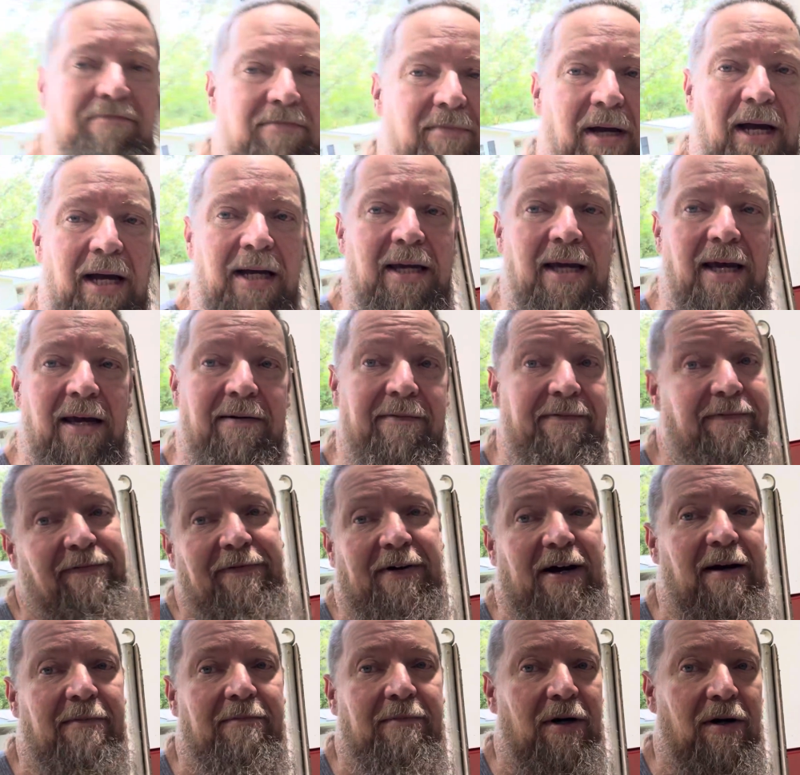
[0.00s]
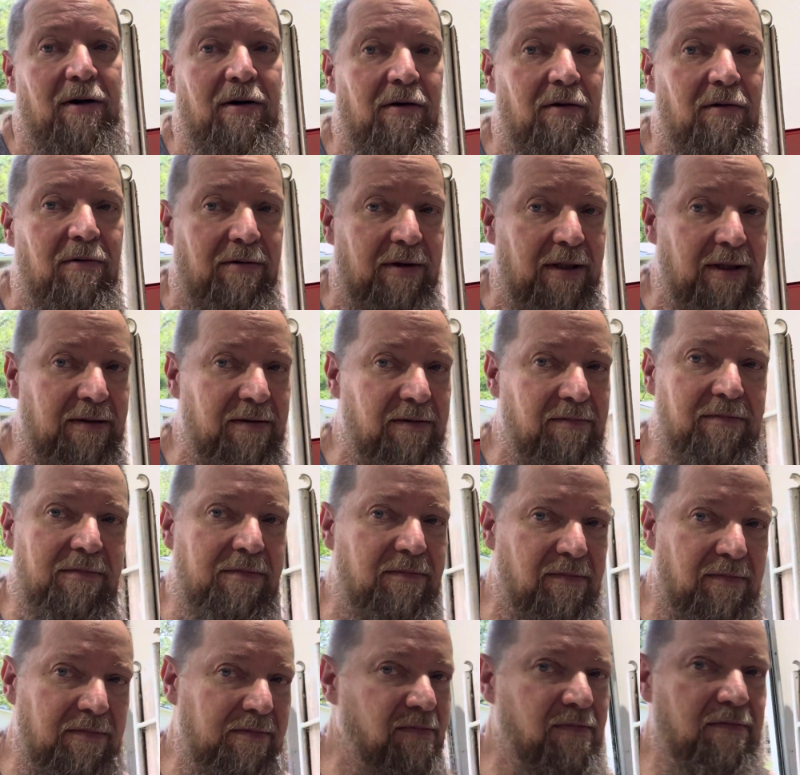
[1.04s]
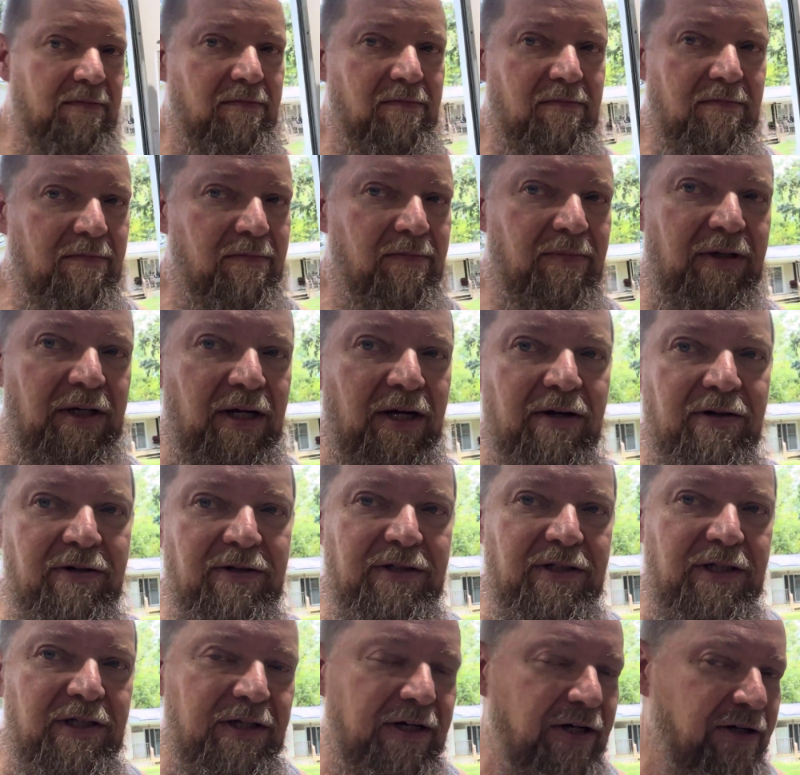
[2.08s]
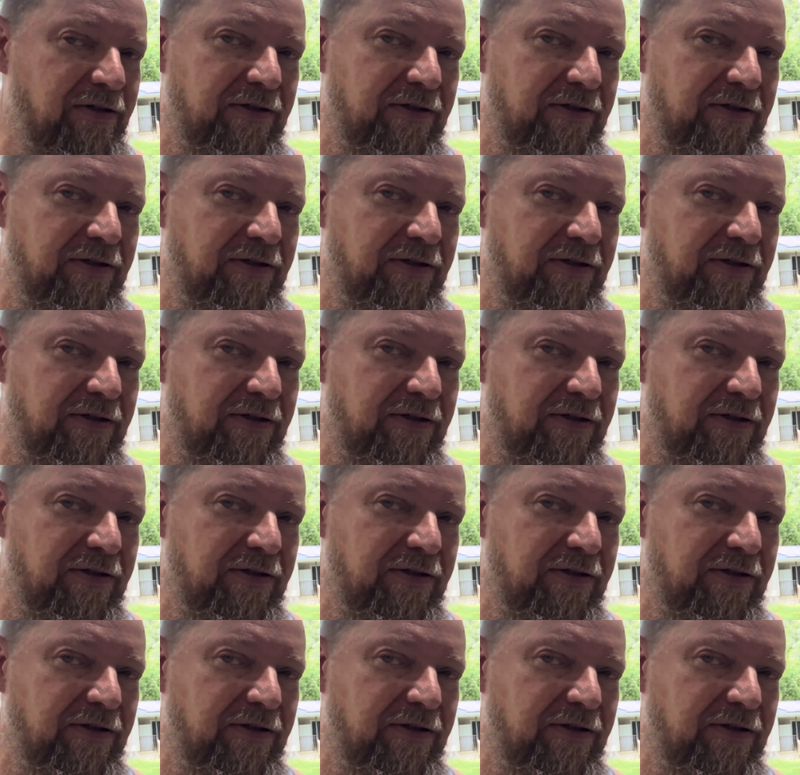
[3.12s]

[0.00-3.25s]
I can't find my old one. Years and years